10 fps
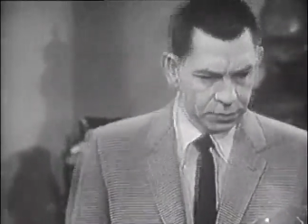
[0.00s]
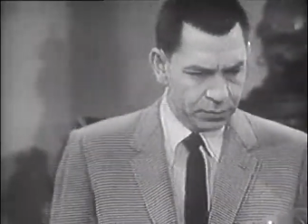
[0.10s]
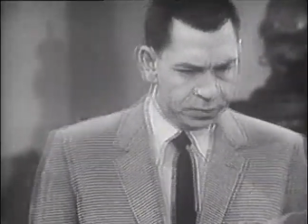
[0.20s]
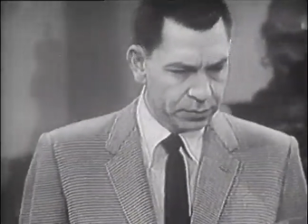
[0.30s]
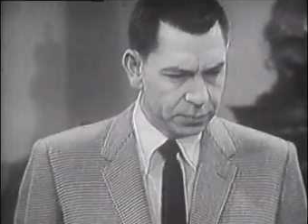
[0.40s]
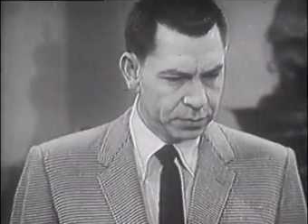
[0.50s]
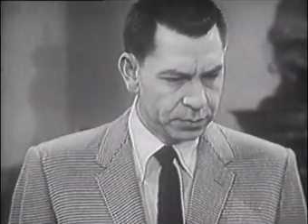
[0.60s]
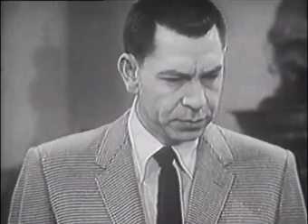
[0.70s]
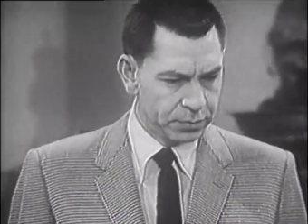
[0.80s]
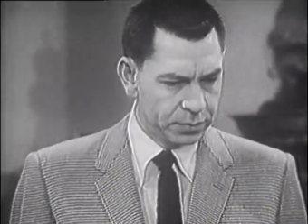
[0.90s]
My name's
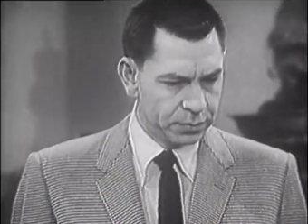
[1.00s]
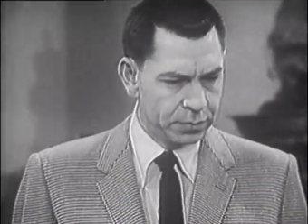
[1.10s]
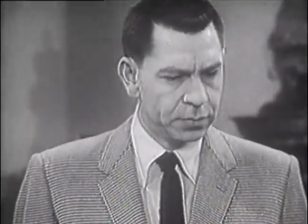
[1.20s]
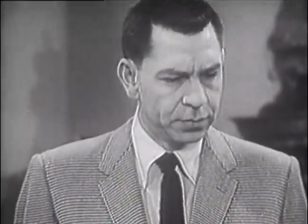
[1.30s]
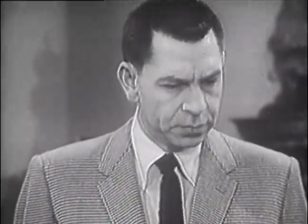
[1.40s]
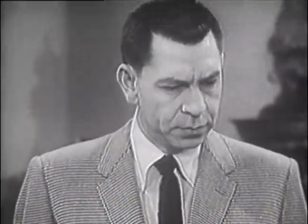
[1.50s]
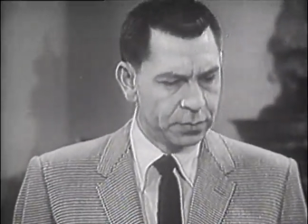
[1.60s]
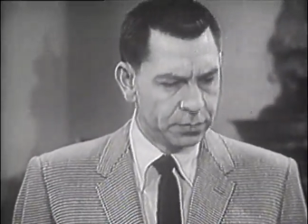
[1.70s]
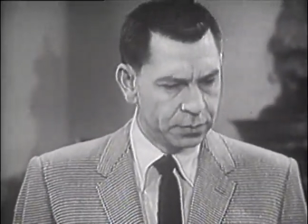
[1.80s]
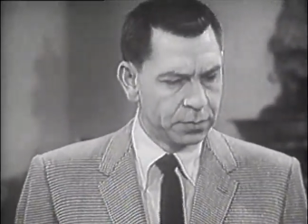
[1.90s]
Friday.
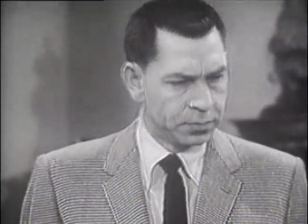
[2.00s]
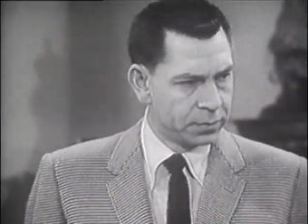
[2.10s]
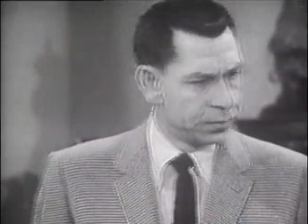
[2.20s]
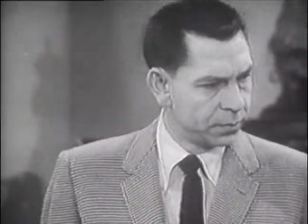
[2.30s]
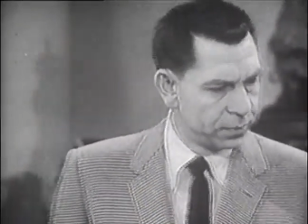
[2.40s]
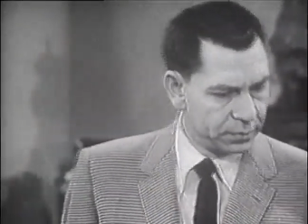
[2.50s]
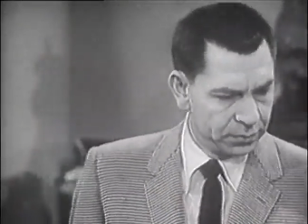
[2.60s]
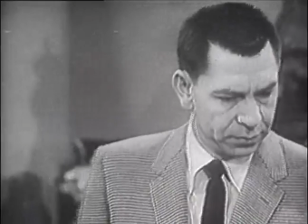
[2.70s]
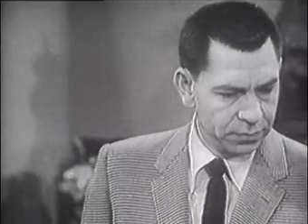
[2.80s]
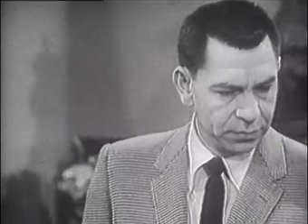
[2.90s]
We had received a phone
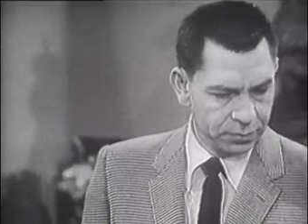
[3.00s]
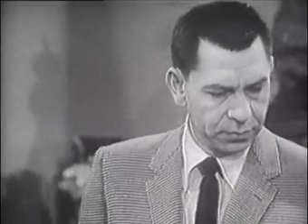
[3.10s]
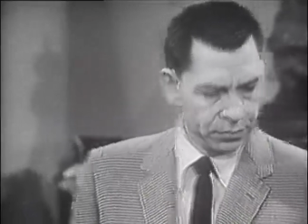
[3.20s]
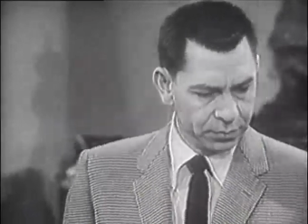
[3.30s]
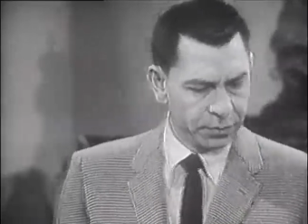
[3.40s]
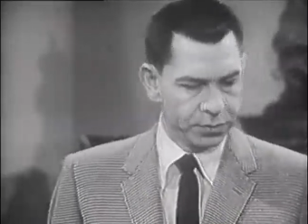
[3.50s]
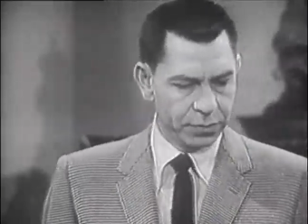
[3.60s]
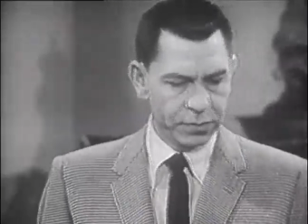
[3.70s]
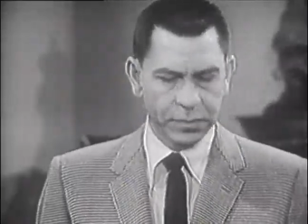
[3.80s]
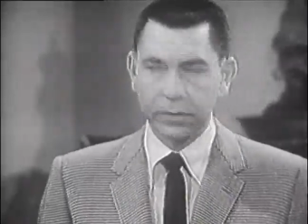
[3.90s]
call from a neighborhood
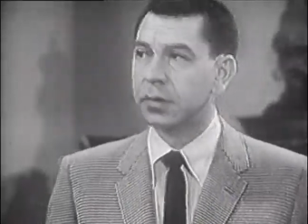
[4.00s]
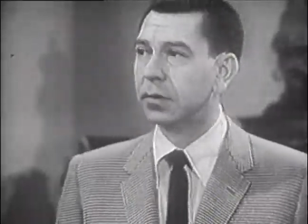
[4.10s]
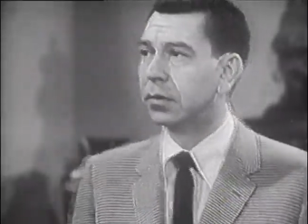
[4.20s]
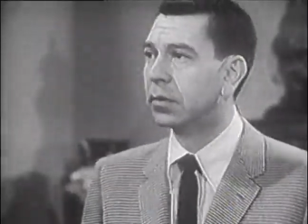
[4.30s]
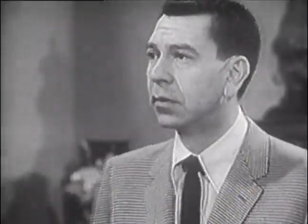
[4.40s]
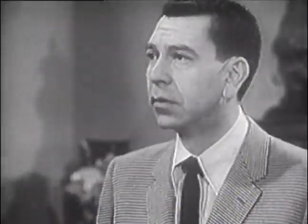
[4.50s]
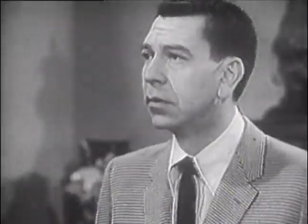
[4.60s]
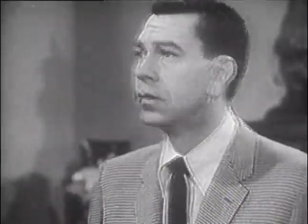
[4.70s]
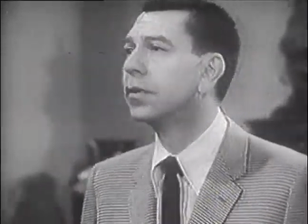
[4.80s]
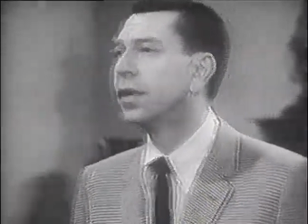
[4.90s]
antique shop in the
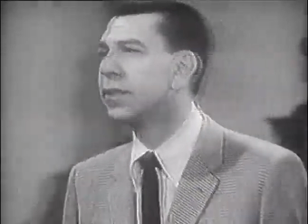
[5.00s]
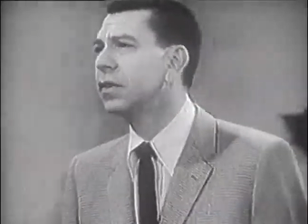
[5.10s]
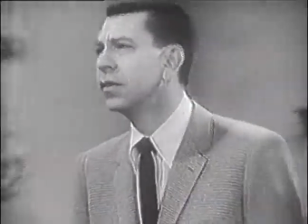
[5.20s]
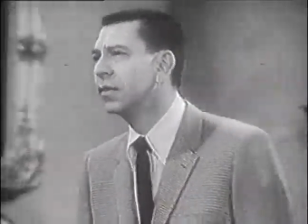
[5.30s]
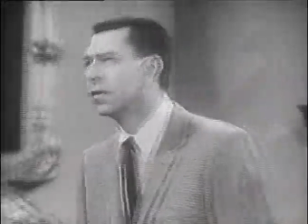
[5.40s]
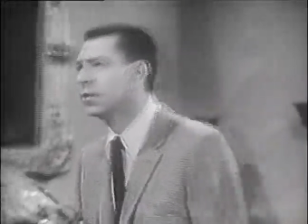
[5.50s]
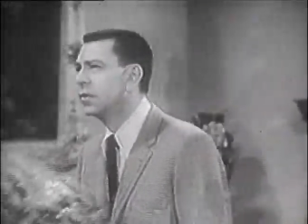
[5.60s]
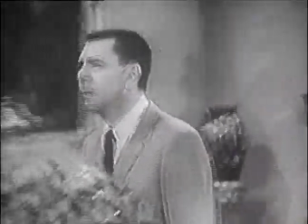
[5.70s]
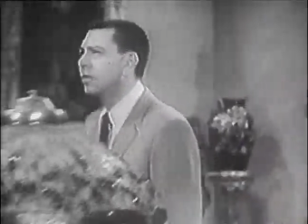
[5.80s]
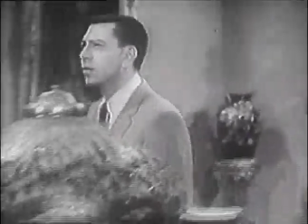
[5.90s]
university district.
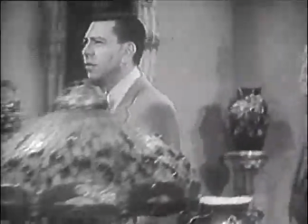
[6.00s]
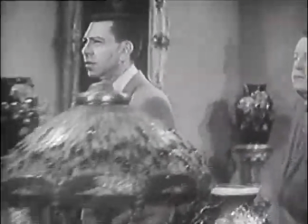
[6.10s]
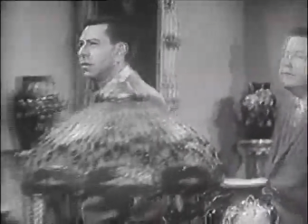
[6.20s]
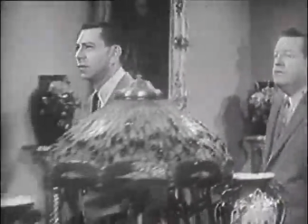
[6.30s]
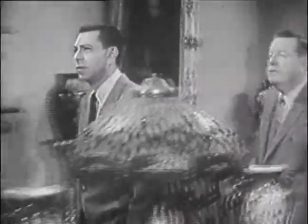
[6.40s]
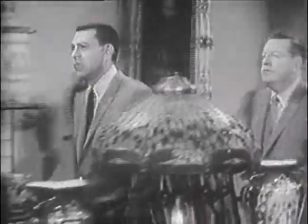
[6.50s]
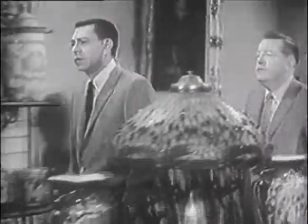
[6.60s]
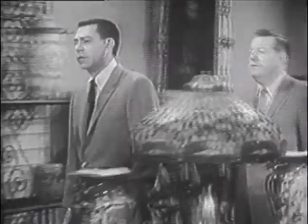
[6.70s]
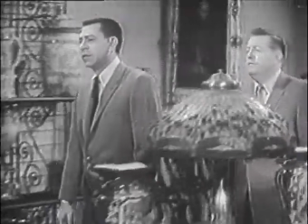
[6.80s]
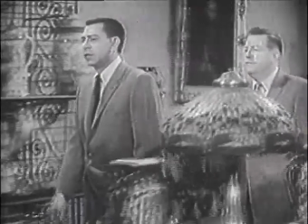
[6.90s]
The owner
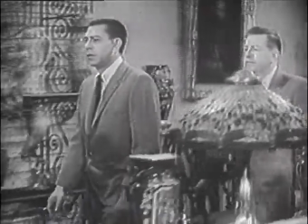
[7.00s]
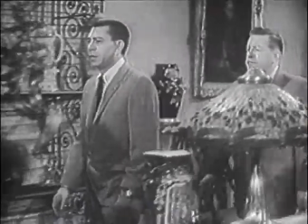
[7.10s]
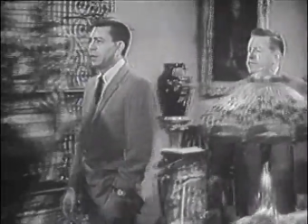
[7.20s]
said that he had been